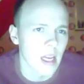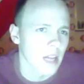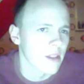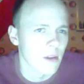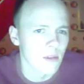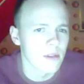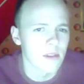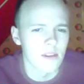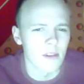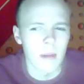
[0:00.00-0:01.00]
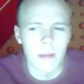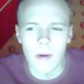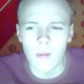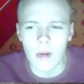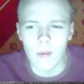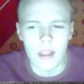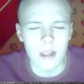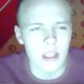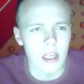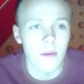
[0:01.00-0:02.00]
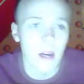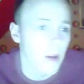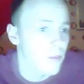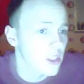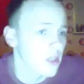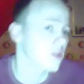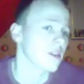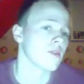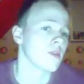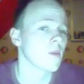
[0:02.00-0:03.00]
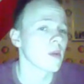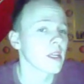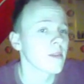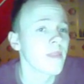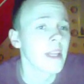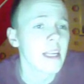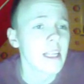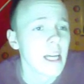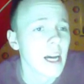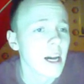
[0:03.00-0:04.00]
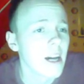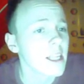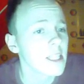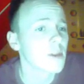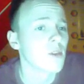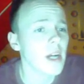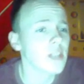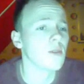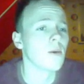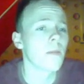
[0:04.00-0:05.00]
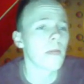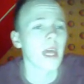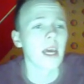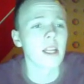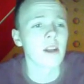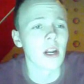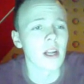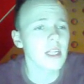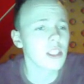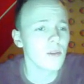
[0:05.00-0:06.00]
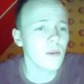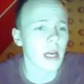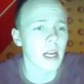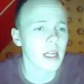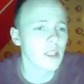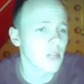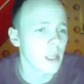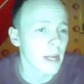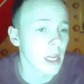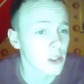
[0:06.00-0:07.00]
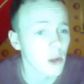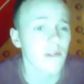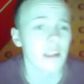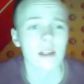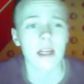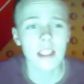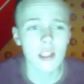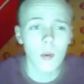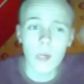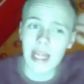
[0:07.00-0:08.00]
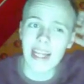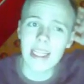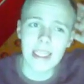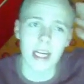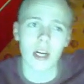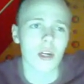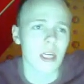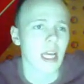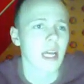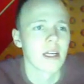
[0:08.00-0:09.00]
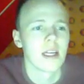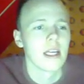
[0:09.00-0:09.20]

yeah, I don't remember what I was gonna say. I'm just gonna continue that right there. Next up is Raichu, and Raichu is gonna be an Assault Vest Raichu with Lightning Roar,